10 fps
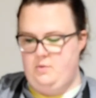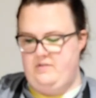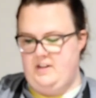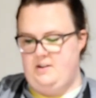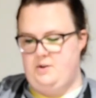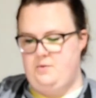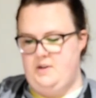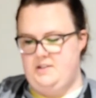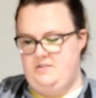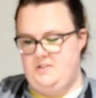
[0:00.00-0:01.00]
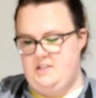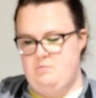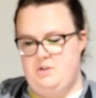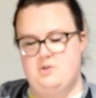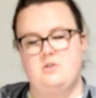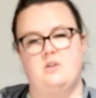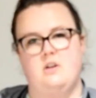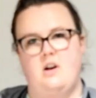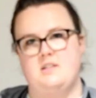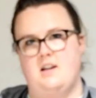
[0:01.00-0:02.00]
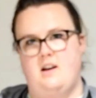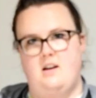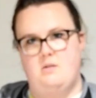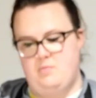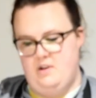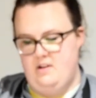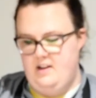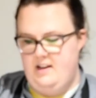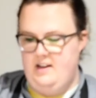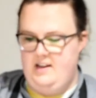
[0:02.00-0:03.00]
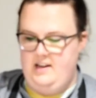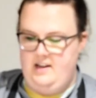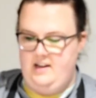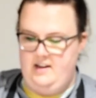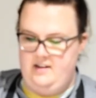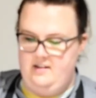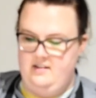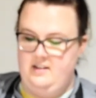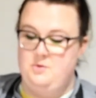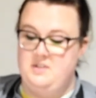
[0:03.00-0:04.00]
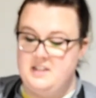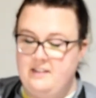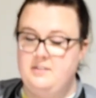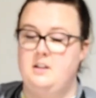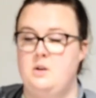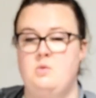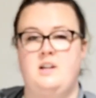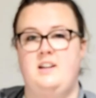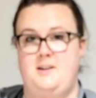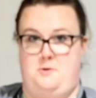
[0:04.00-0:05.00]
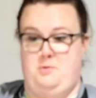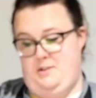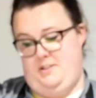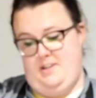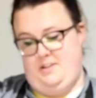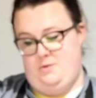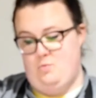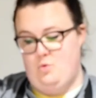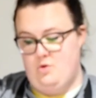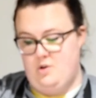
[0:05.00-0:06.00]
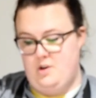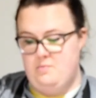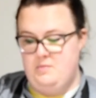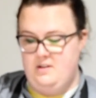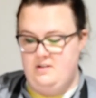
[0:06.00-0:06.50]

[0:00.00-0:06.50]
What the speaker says: We've got a crust of cinnamon sugar on top, and you definitely want to eat it while it's nice and warm.